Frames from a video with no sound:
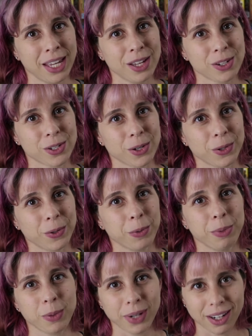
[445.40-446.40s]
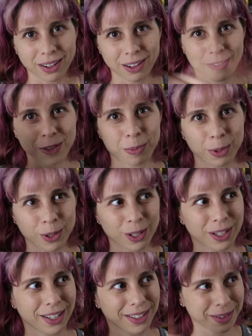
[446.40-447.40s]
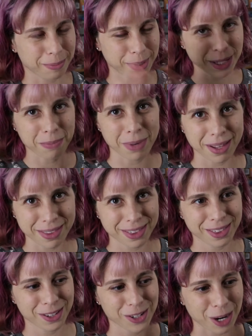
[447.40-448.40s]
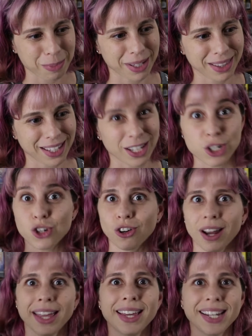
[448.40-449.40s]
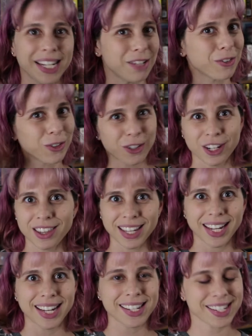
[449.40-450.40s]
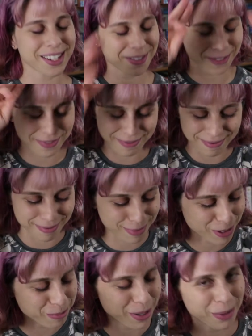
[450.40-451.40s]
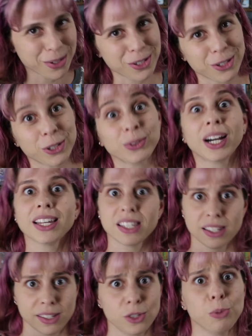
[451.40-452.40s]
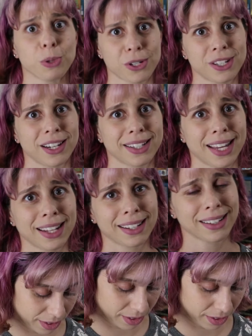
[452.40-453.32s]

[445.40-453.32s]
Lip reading: So beware of the bulk big month shopping thing. Try it, and if you're good at that kind of stuff, more power to you. I super sucked at it.